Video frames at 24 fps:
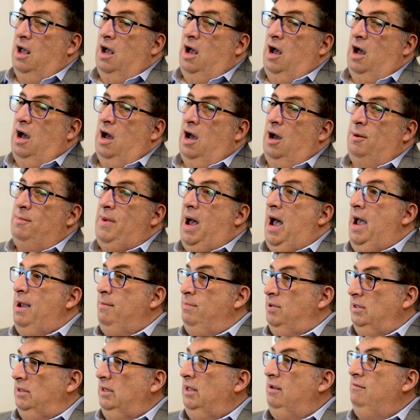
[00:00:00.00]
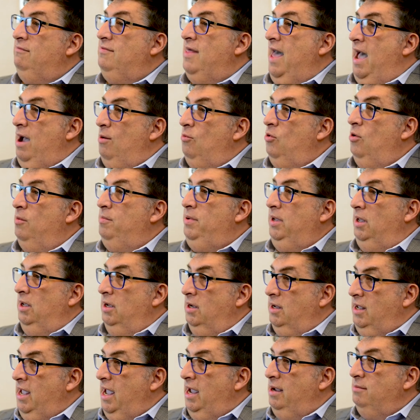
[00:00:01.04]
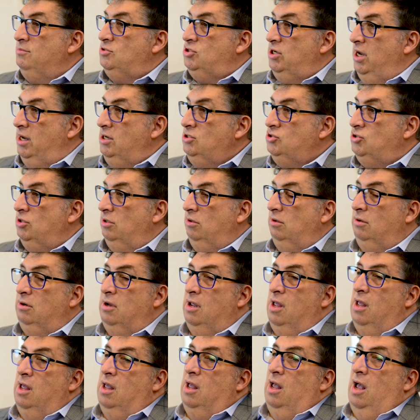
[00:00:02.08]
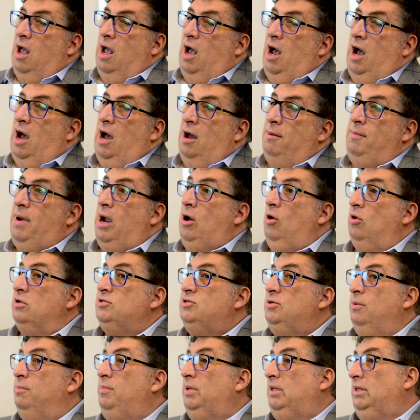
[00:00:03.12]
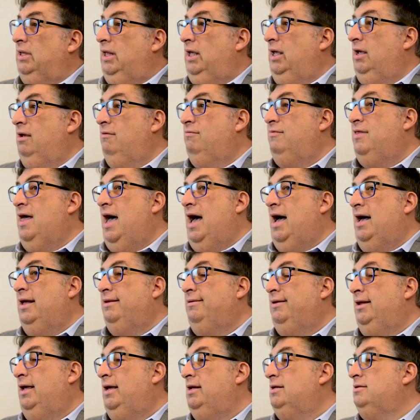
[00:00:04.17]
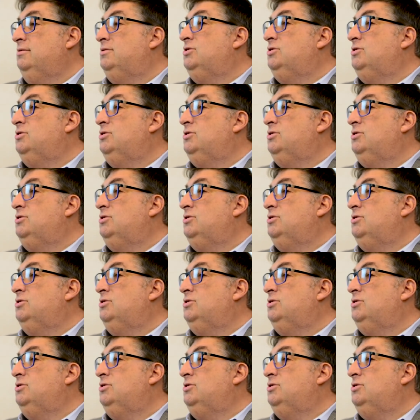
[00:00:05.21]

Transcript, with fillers: Um, I believe that will be a game changer. Um, I also believe that in